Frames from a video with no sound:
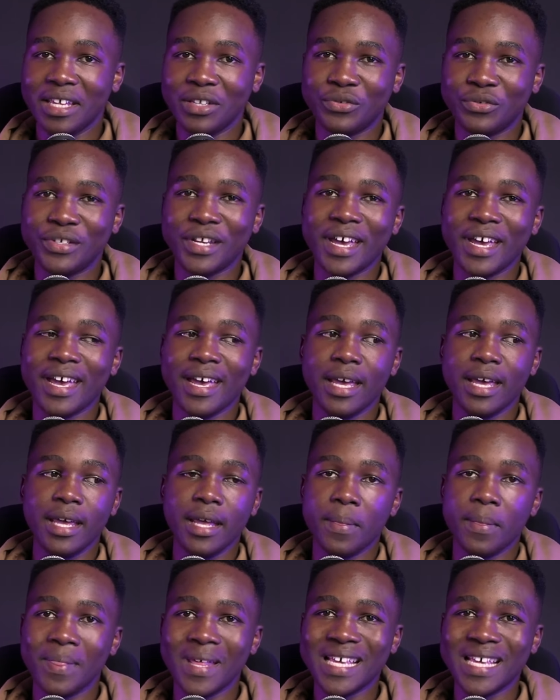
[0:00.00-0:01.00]
today
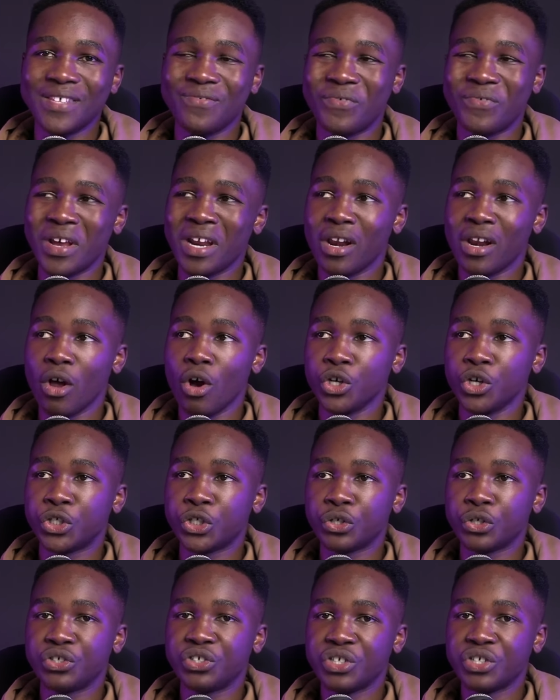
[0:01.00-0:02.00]
in this very long
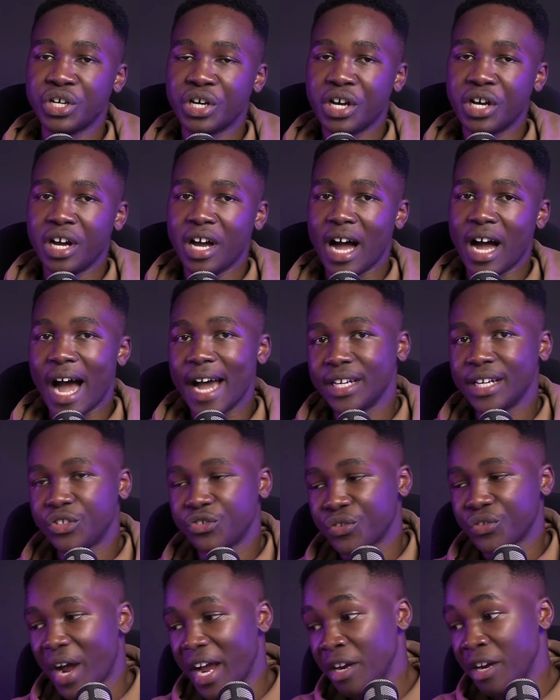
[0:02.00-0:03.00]
shot, I
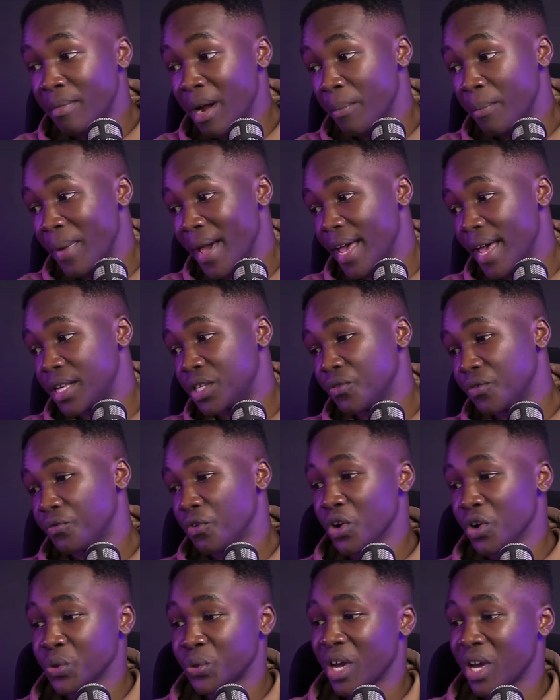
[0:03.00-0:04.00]
tried my best. Of
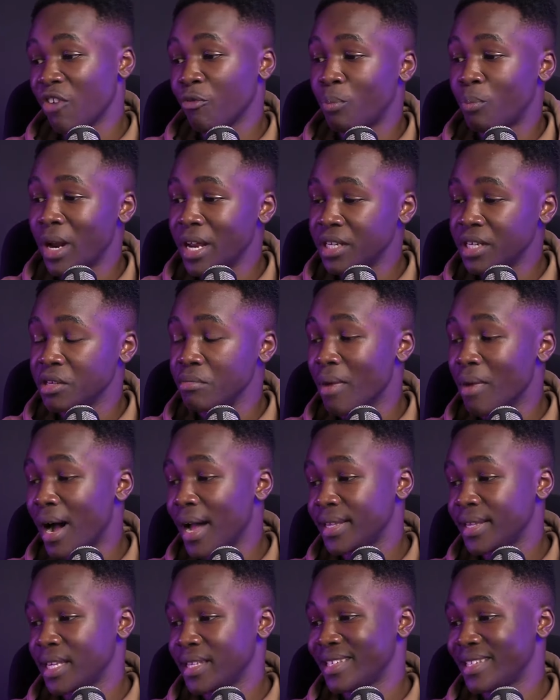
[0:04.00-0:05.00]
course, we have plenty
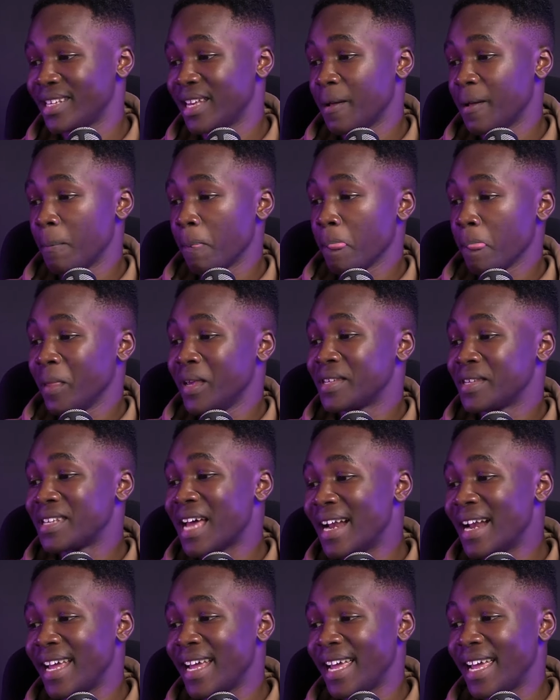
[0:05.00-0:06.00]
matches.
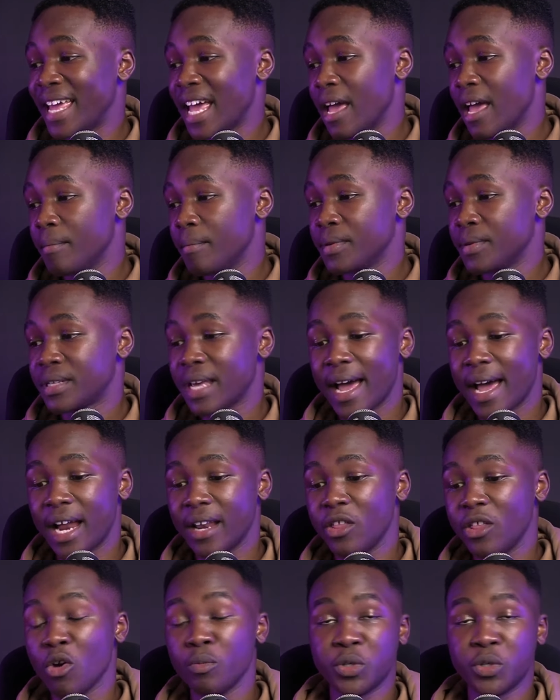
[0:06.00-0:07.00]
Sunday games. I
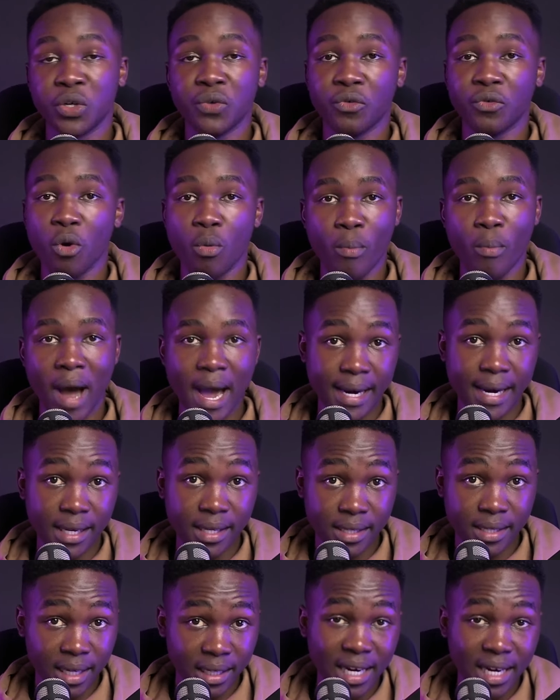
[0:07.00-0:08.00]
had the option of
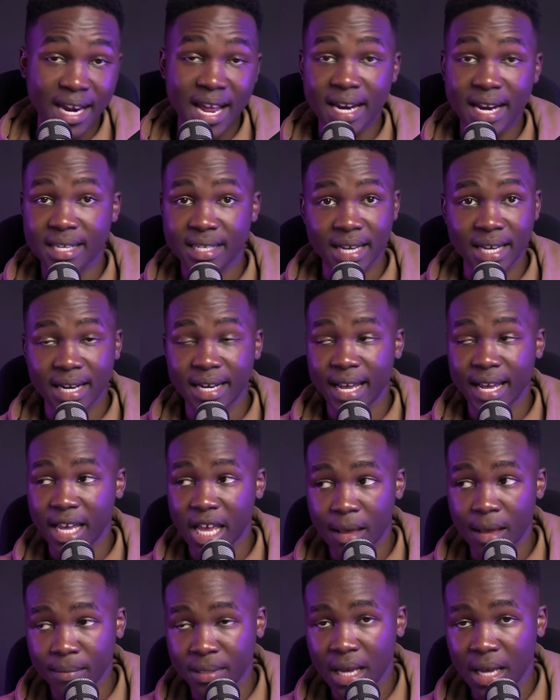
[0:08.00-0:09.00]
combining Saturday and Sunday
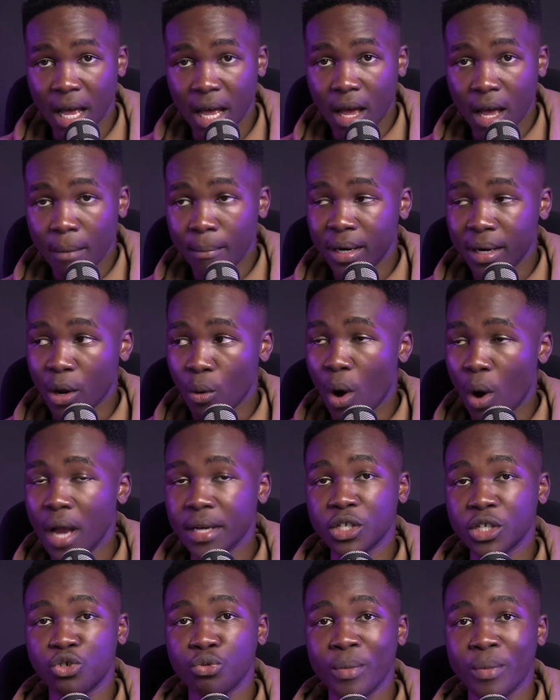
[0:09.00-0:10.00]
games, but I
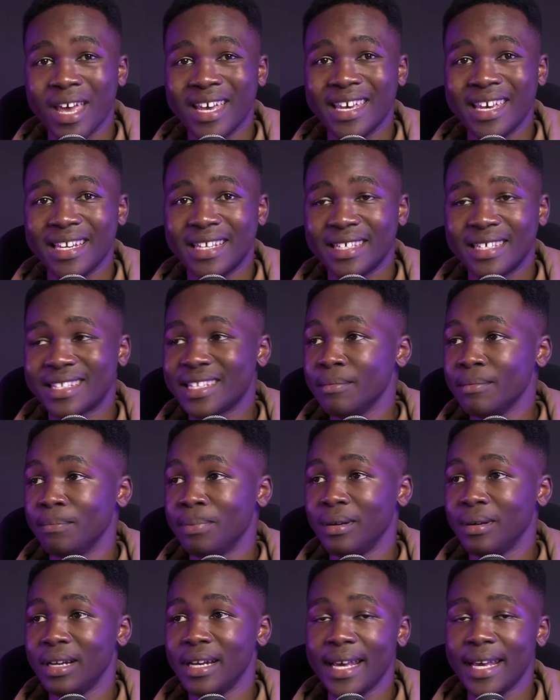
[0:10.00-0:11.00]
wanted to make it
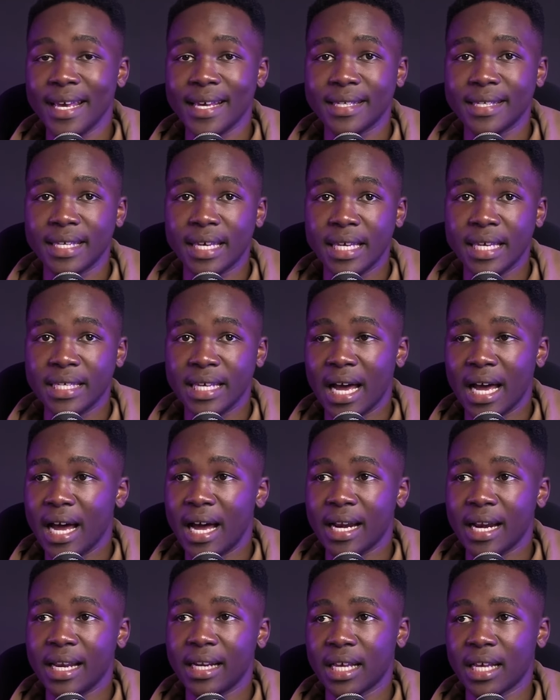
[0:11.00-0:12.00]
simple, easy,
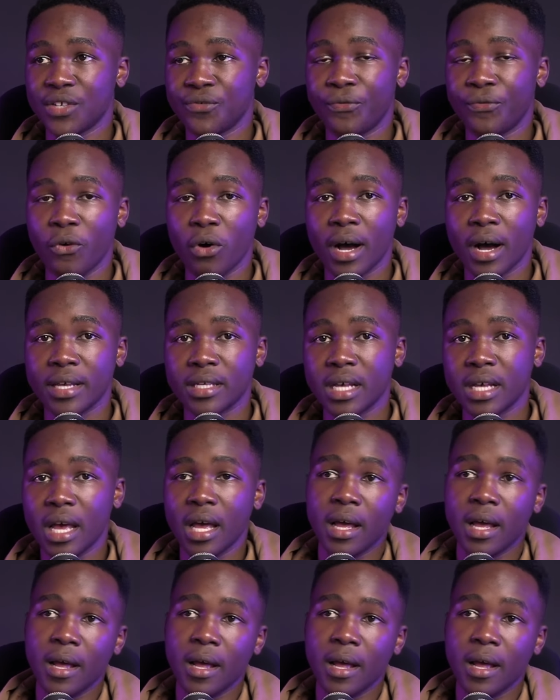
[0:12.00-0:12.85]
and let us focus,